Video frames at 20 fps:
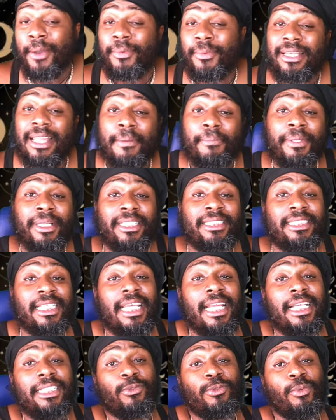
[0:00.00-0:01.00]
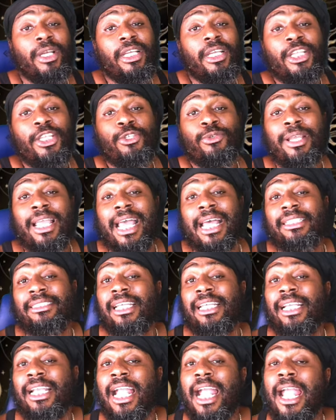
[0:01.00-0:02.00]
And with that being said, I just want to leave you
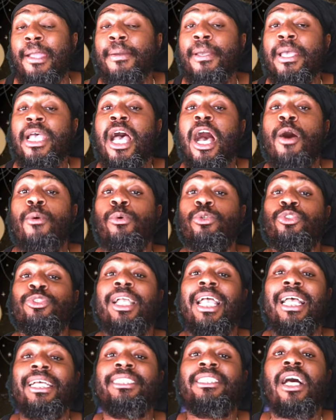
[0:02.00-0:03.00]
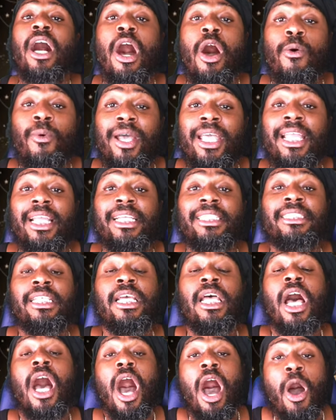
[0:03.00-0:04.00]
guys as I came. I want you guys to always,
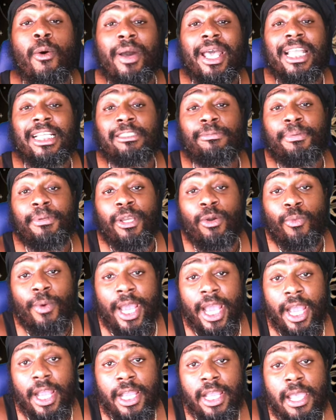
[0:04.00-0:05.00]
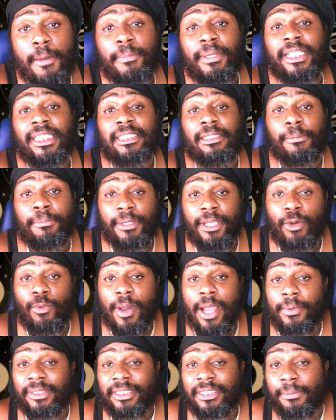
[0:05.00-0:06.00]
always be aware, because to be
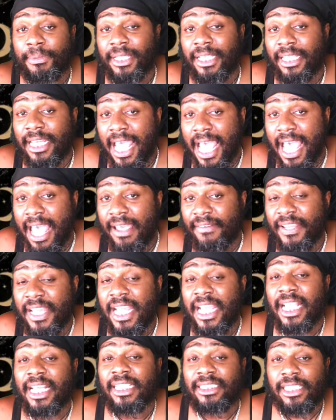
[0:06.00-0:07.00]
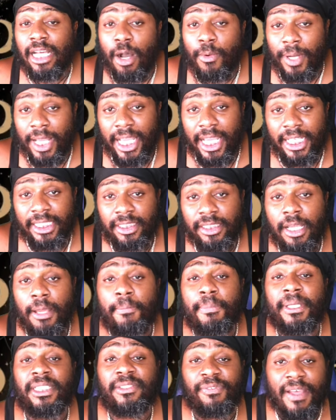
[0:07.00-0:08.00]
aware is to be alive. And as always,
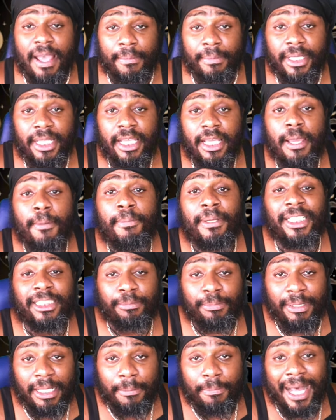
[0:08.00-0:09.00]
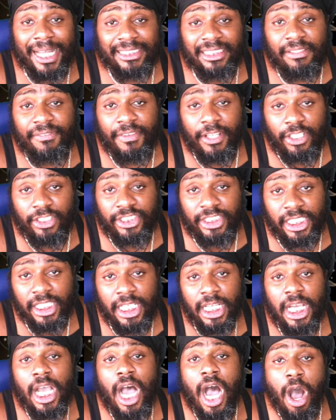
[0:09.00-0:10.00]
peace, family. Peace meaning positive
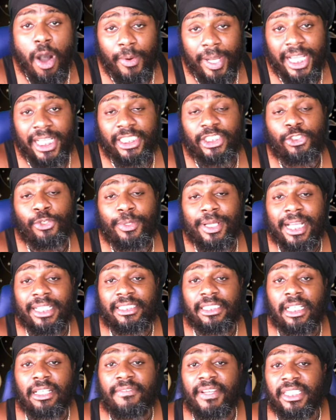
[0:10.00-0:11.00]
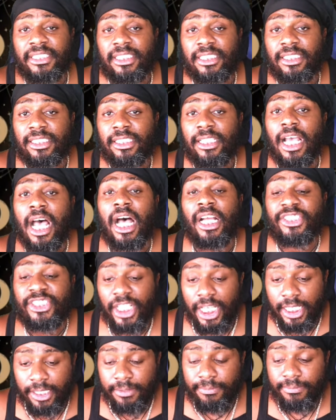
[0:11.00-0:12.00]
energy. Always creates elevation.
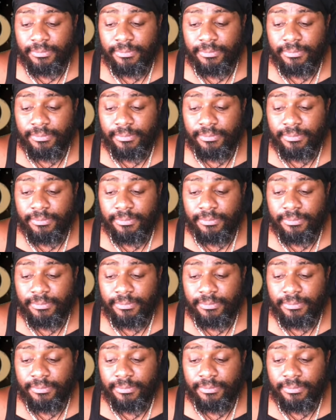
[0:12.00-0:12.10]
Ashe.